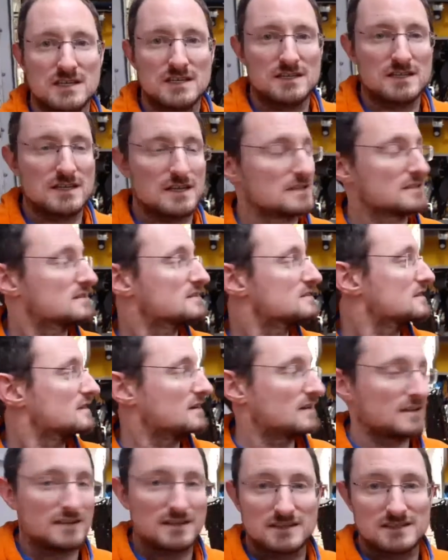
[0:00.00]
that
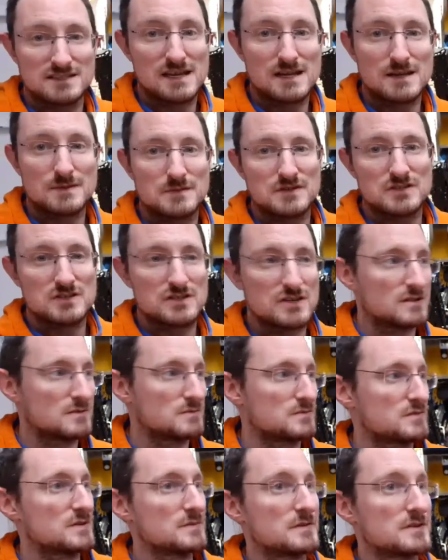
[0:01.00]
the setup is still
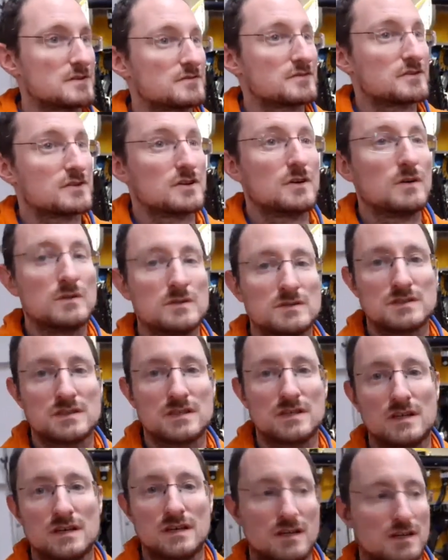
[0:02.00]
pretty much for the old
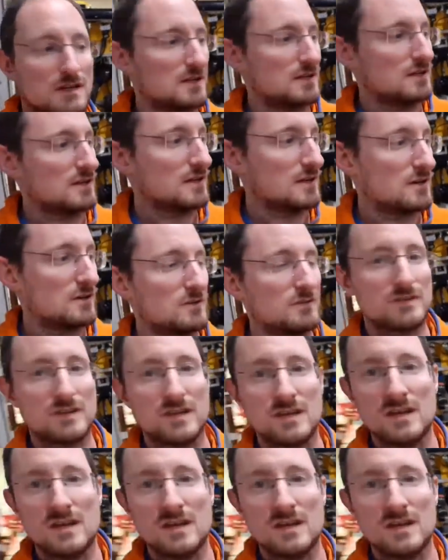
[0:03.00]
ROV,